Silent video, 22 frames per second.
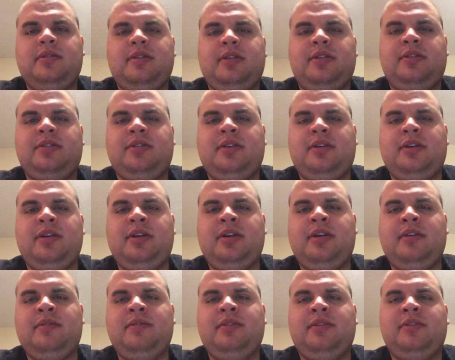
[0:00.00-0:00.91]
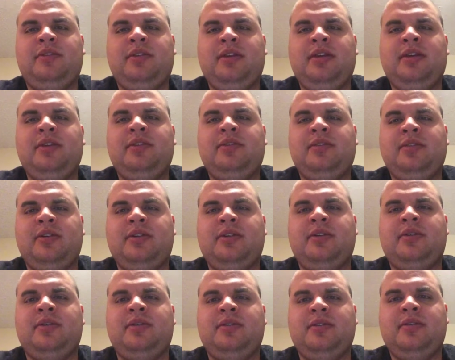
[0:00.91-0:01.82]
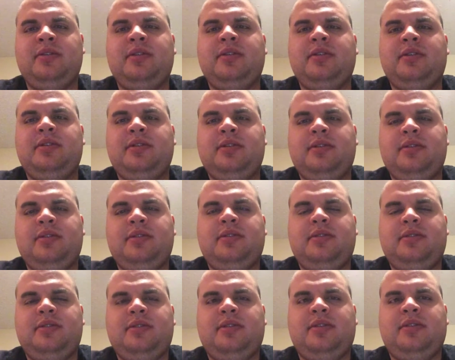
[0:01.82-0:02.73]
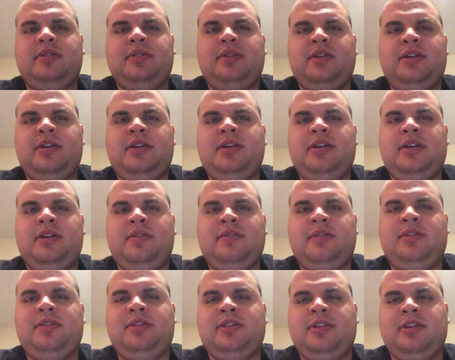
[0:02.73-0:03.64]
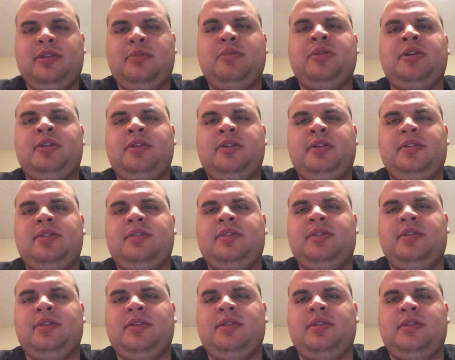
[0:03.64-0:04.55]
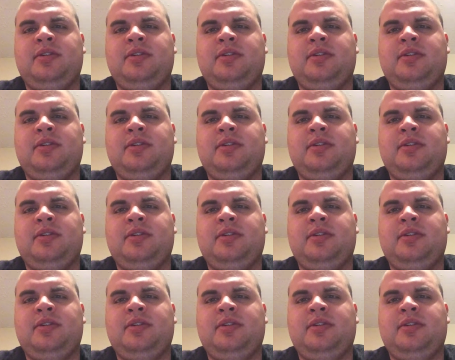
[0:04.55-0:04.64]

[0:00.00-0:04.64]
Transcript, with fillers: that's all I have to say. So that's all I have to say about it. So